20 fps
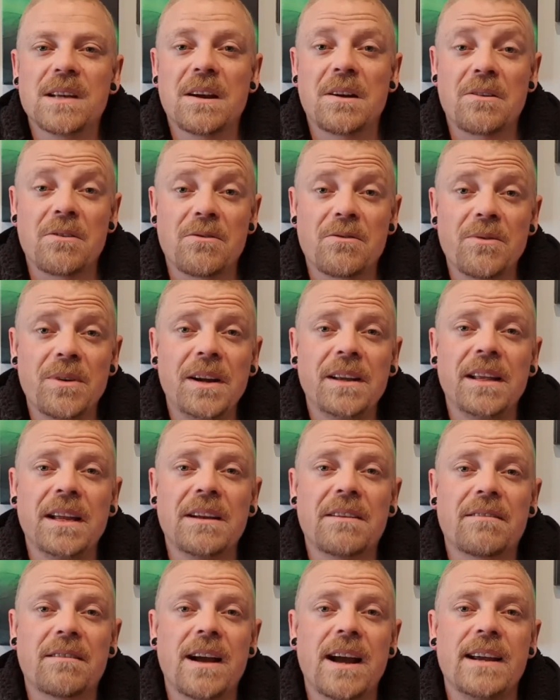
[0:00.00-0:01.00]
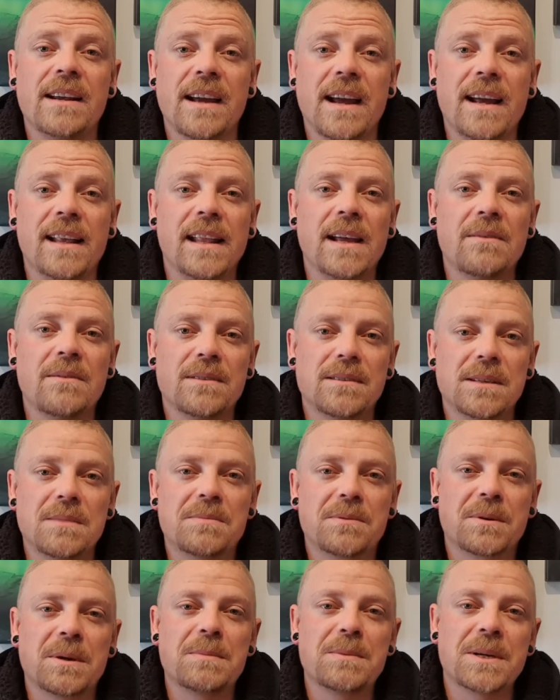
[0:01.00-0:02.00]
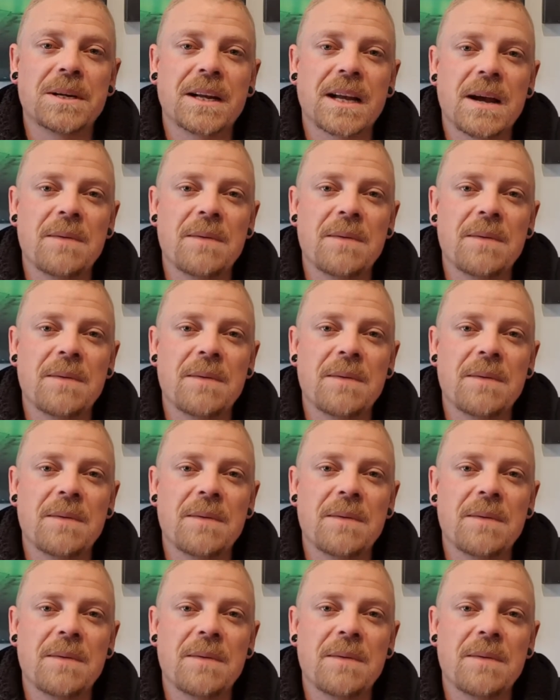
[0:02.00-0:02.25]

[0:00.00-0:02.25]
they're a really great e-liquid subscription